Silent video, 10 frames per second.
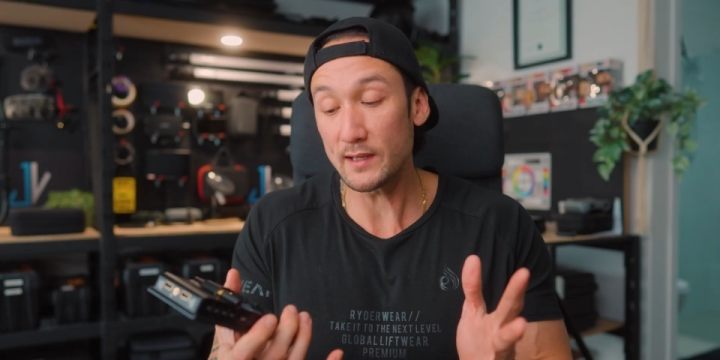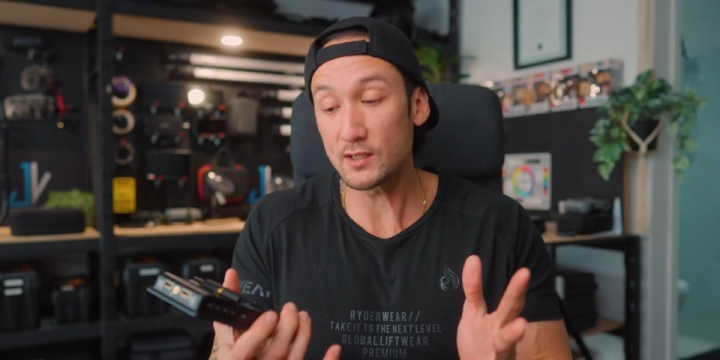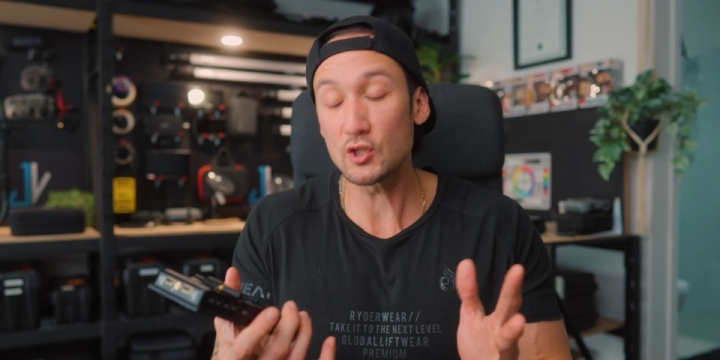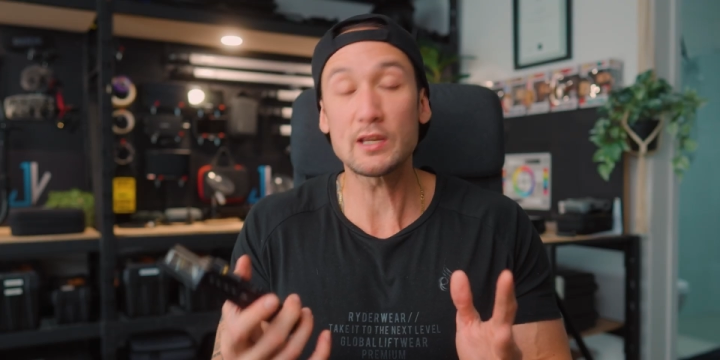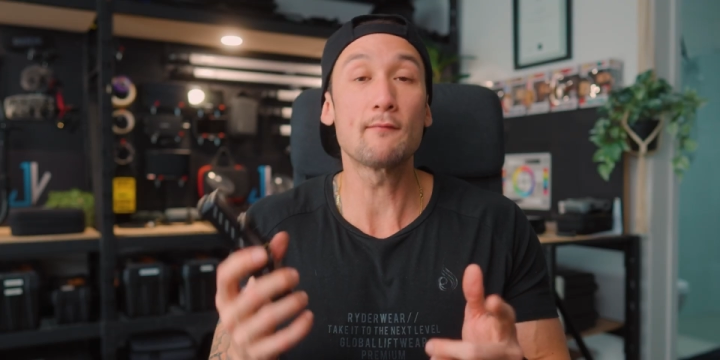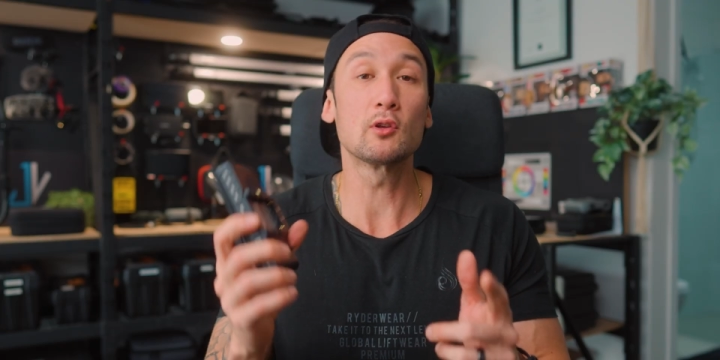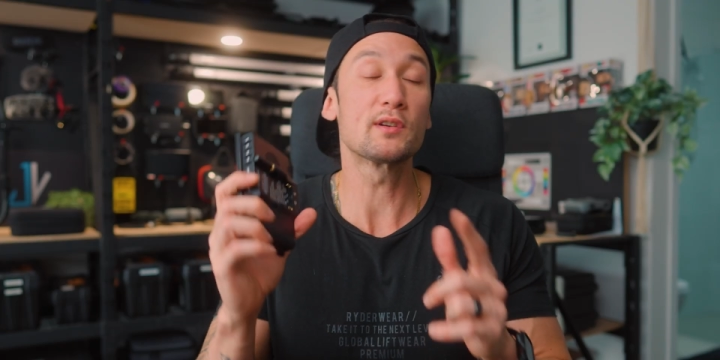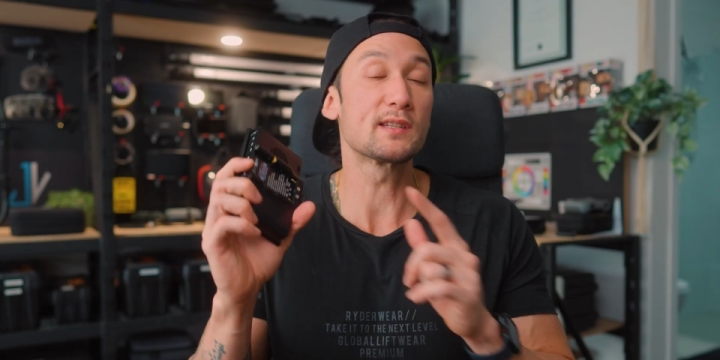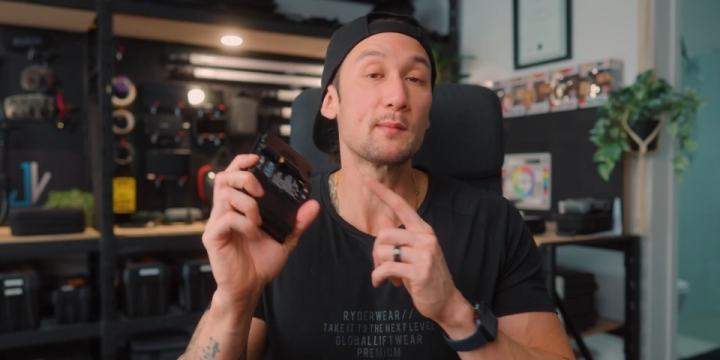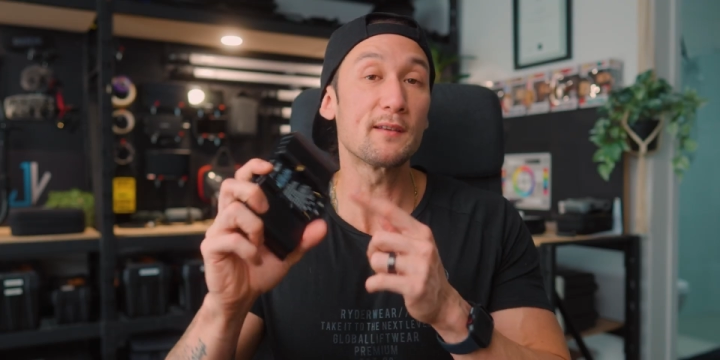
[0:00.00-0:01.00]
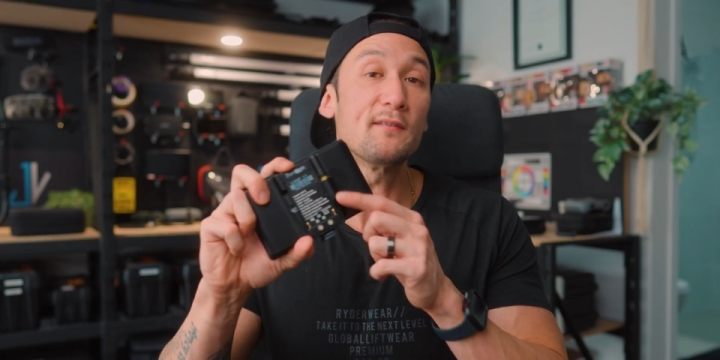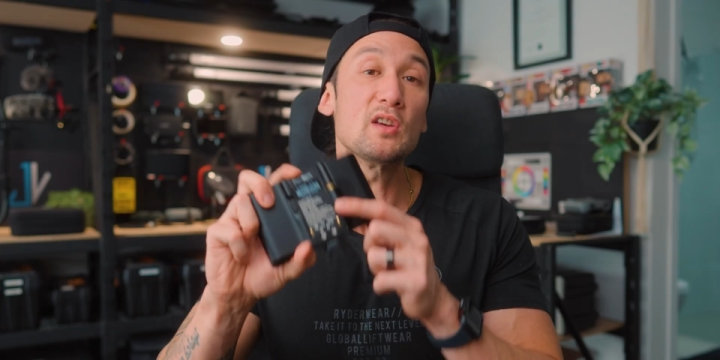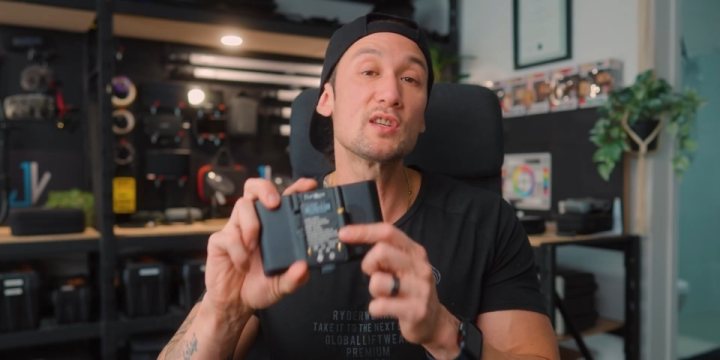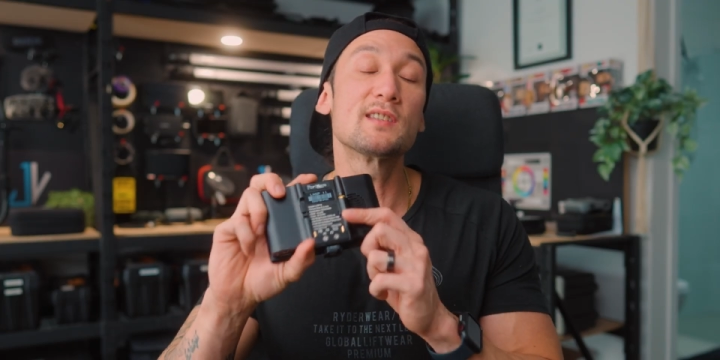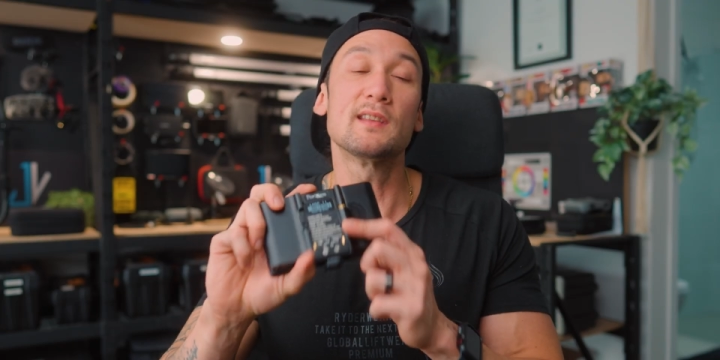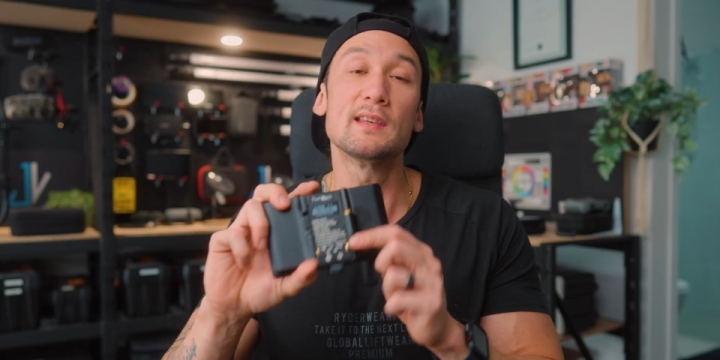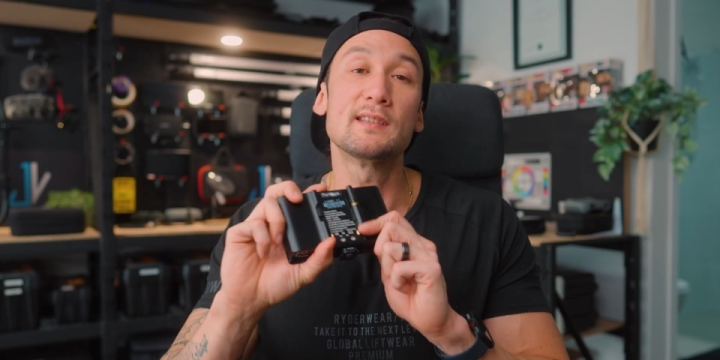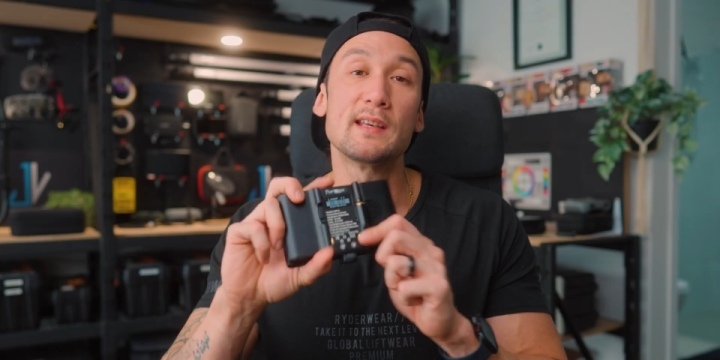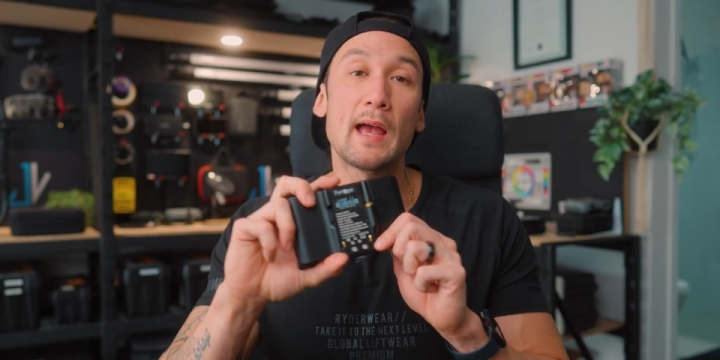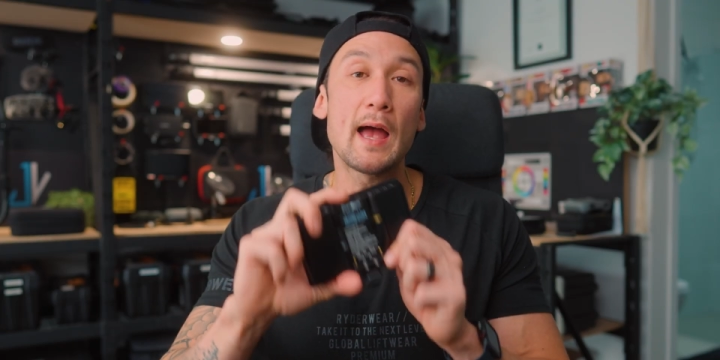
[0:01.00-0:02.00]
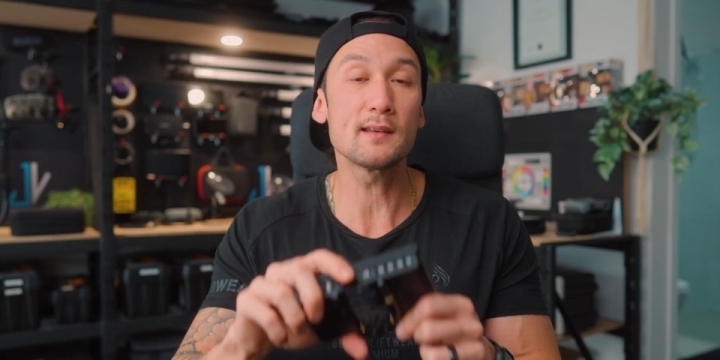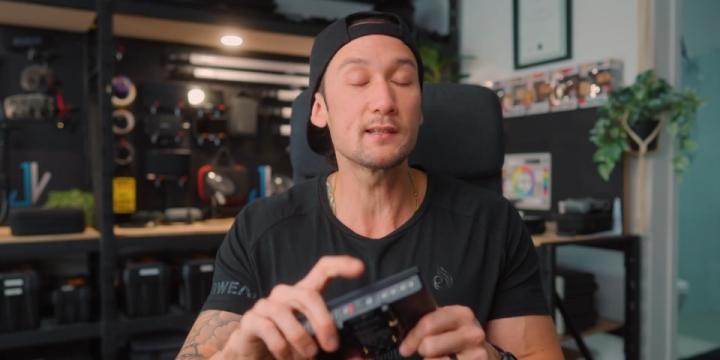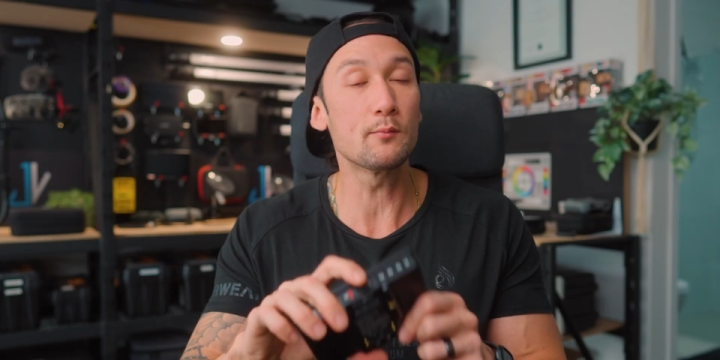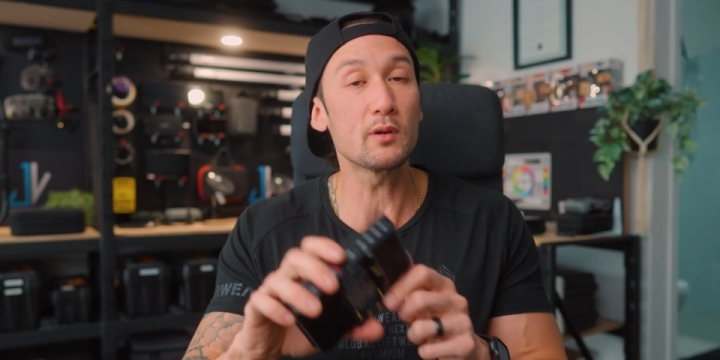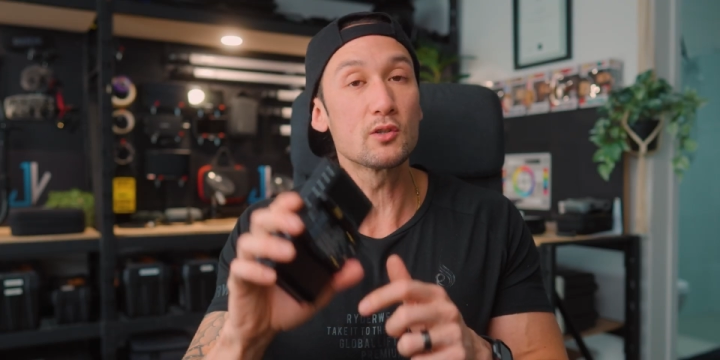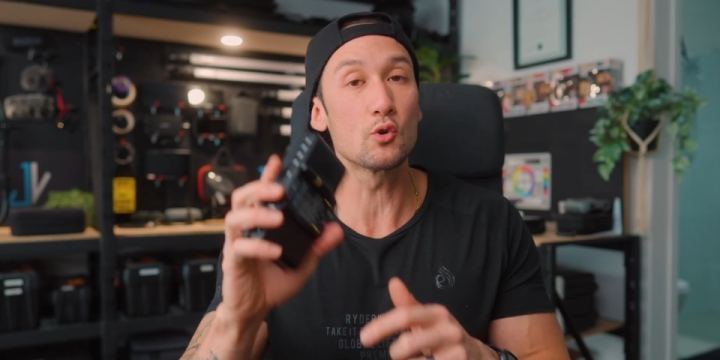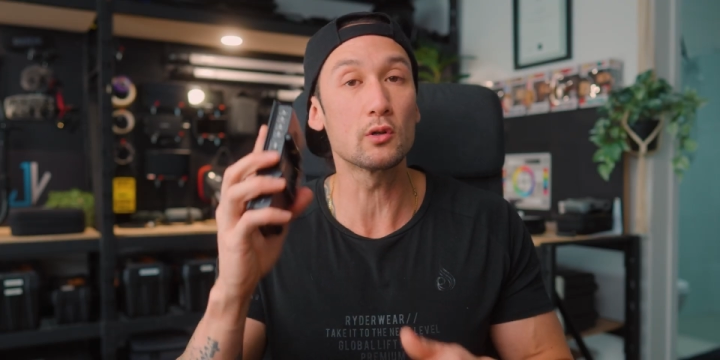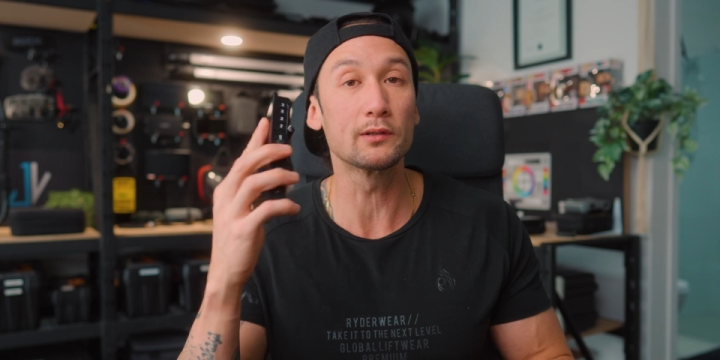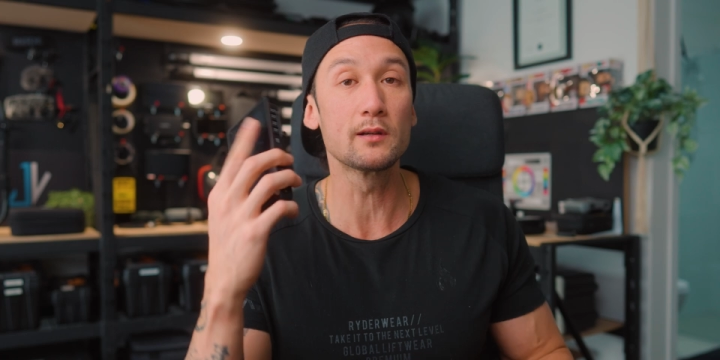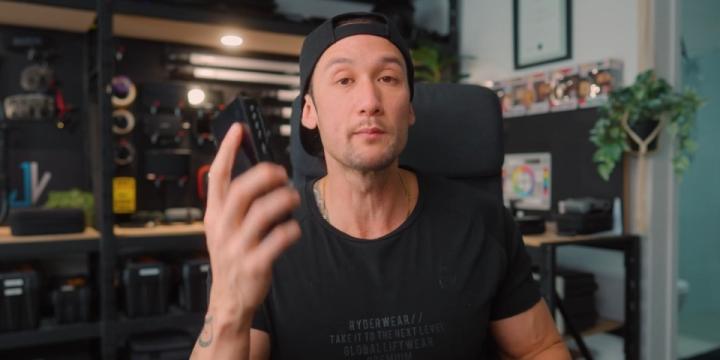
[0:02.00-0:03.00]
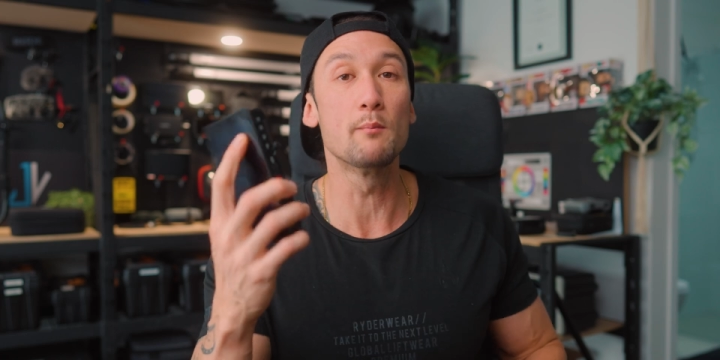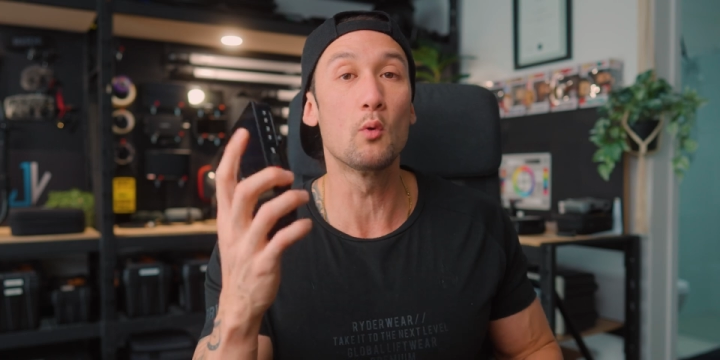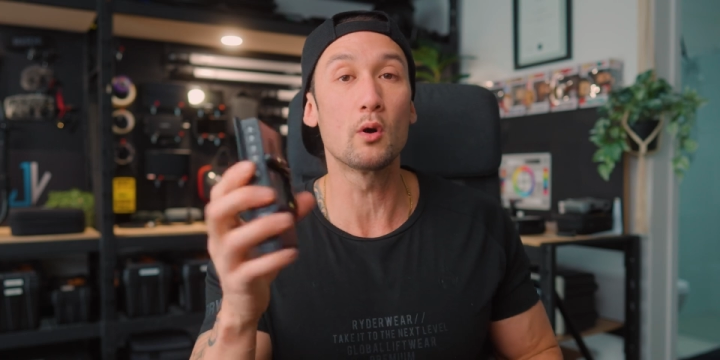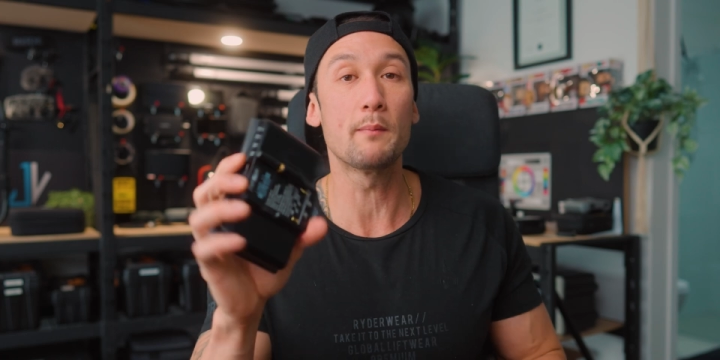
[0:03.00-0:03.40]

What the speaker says: let's just have a look at some of the features that this thing has, and then we can talk a little bit more